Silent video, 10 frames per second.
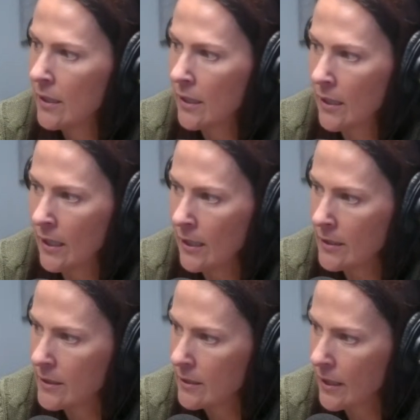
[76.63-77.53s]

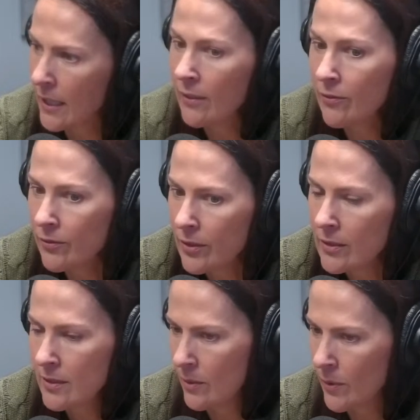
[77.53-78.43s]
And if
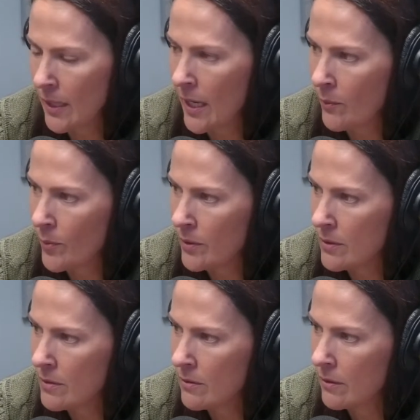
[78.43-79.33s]
something
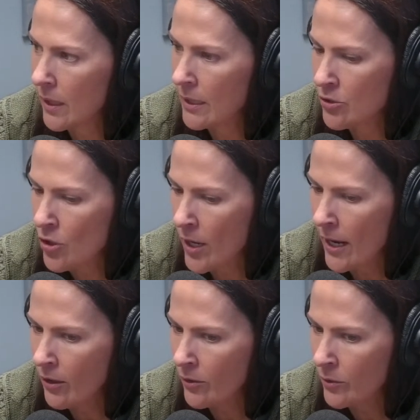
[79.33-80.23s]
happens, it's not
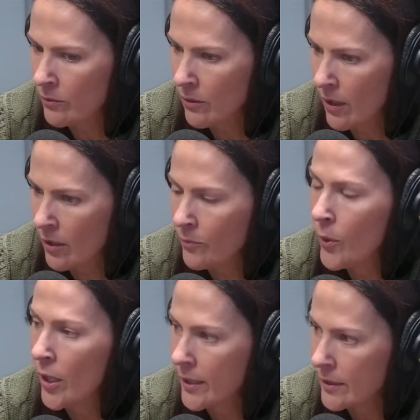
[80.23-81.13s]
out of pocket.